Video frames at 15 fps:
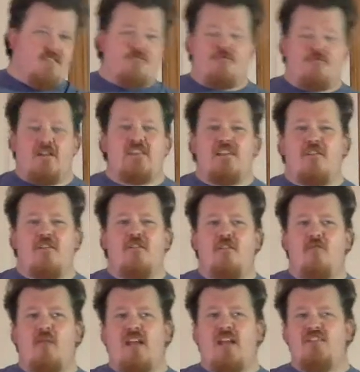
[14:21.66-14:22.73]
right there on
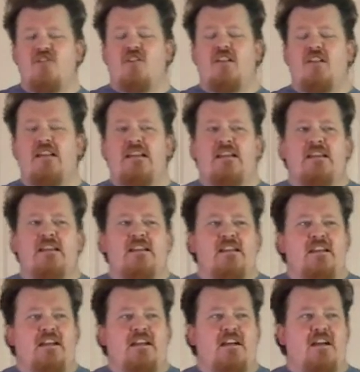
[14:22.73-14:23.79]
their mantle.
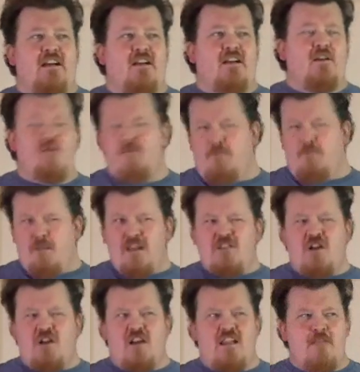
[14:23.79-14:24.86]
Be a
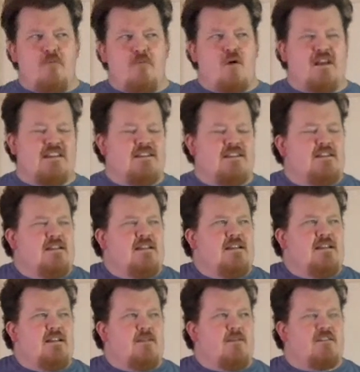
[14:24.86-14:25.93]
talking point
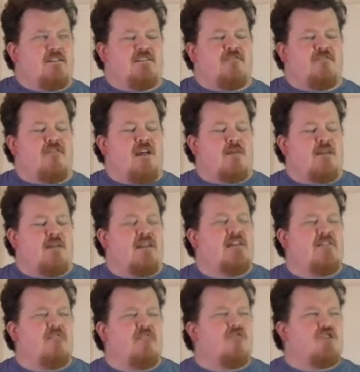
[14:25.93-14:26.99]
amongst the family,
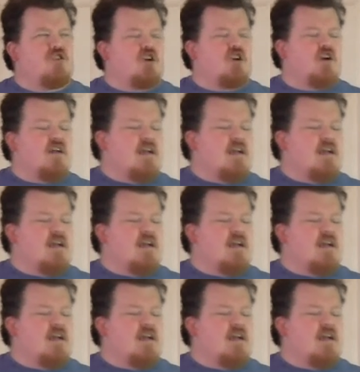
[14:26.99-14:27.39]
for sure.